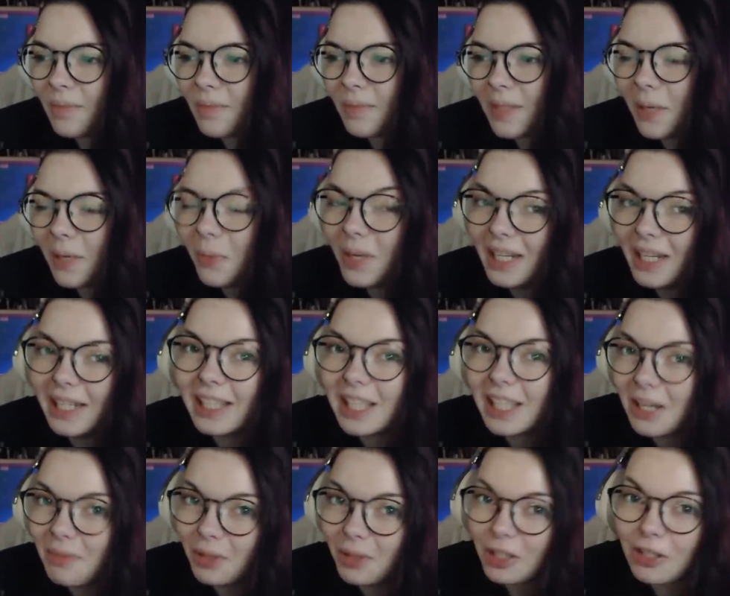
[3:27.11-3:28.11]
we need
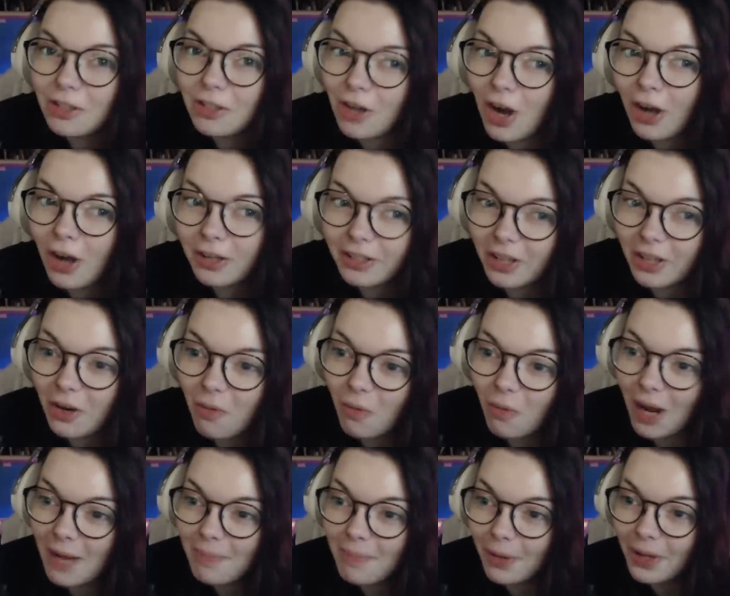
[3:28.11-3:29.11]
someone strong to come
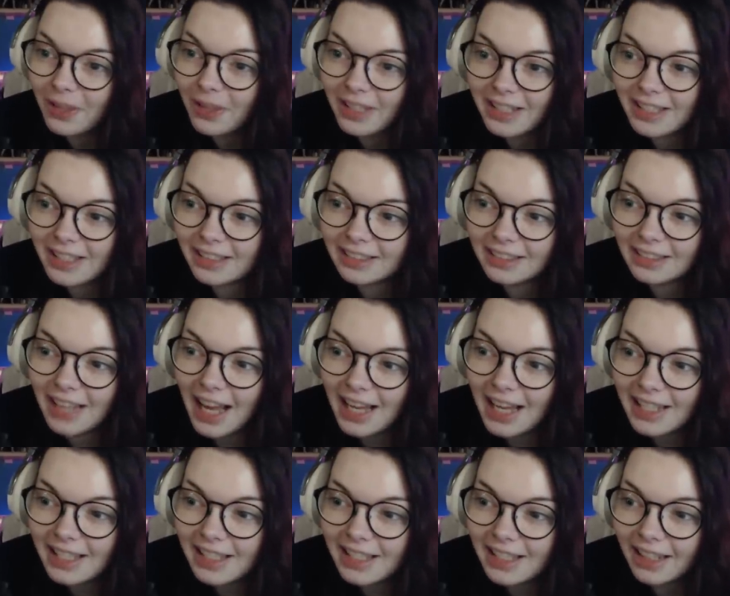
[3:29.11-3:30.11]
wipe out this
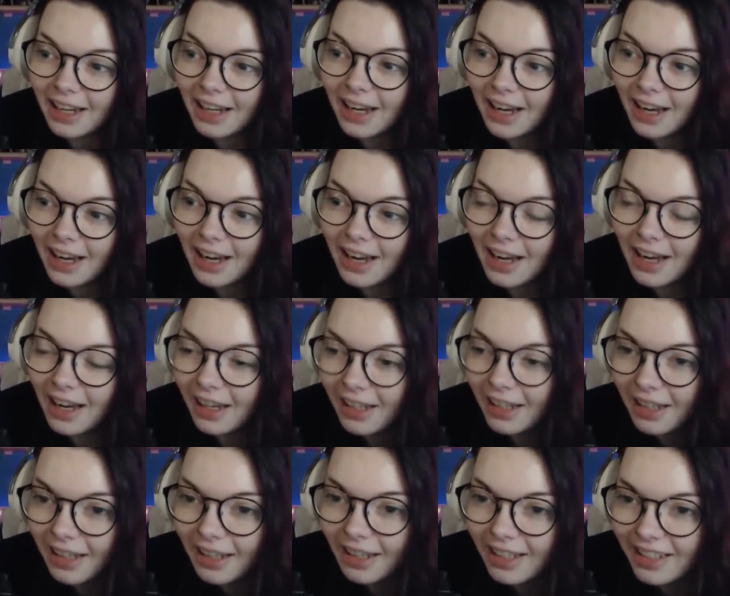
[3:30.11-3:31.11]
last uh,
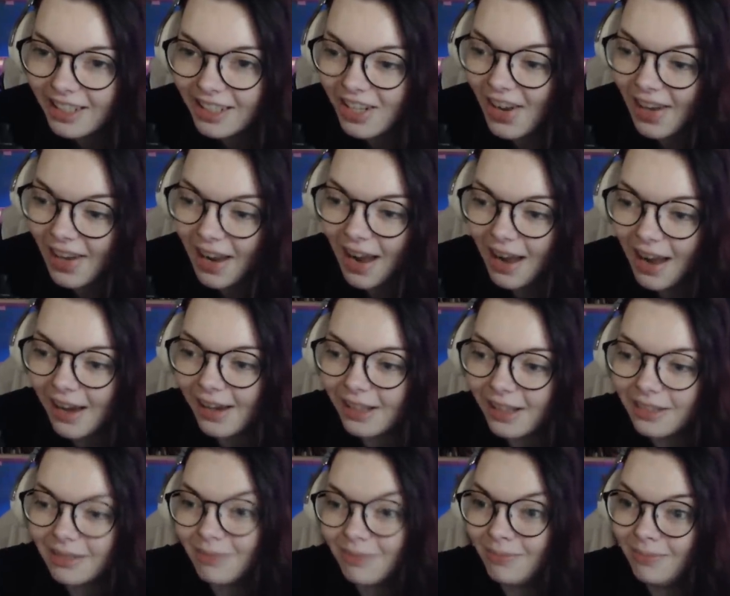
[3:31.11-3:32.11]
Jedi.
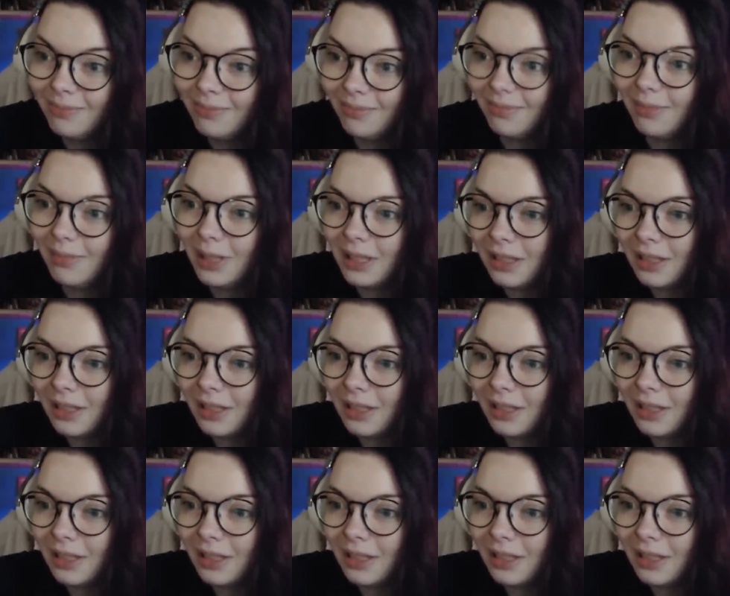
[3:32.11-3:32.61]
Mm.